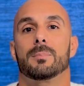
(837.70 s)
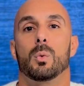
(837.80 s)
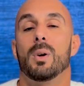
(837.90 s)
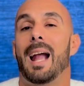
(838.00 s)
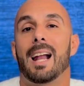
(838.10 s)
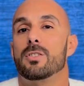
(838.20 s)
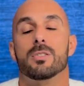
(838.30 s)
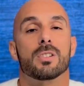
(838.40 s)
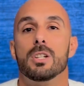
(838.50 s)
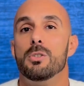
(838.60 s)
what
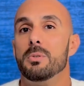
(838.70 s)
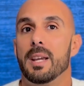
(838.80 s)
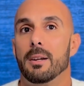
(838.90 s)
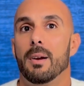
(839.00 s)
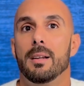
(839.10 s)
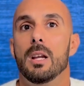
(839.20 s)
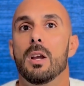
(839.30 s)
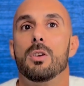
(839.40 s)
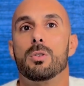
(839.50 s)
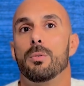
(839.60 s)
actions could you take, right?
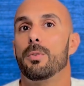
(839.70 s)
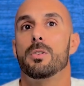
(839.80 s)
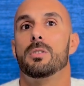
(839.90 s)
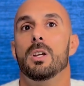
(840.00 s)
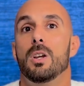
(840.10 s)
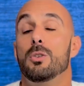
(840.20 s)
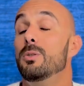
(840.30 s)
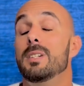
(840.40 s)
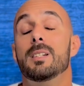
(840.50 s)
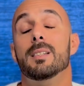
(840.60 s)
And so first, you
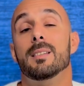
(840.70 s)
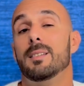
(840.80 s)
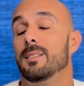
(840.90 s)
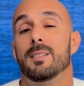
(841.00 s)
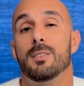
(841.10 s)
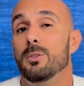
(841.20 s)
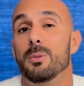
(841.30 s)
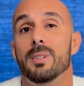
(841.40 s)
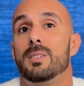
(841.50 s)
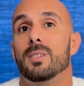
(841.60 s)
need to do
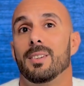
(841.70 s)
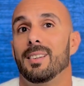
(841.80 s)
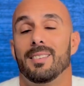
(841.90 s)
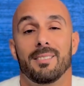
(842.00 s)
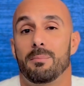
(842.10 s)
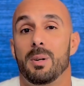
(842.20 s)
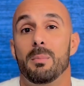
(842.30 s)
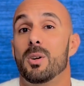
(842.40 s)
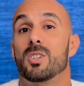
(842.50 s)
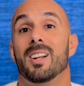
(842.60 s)
this pretty
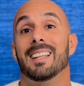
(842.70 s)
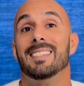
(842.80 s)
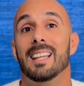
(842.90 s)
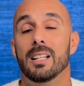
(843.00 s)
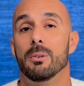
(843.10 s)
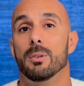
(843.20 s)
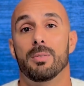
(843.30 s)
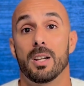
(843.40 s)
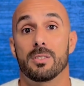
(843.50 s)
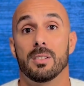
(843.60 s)
much a daily
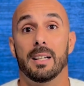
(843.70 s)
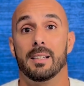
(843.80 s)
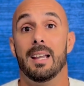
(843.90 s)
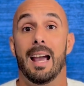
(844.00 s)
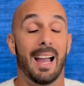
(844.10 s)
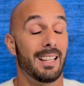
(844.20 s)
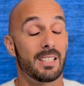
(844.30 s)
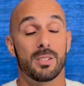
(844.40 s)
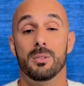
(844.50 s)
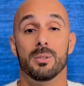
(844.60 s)
reflection. Like I like
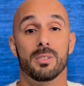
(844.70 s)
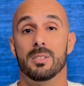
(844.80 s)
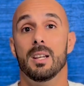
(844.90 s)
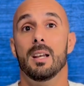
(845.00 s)
to do this.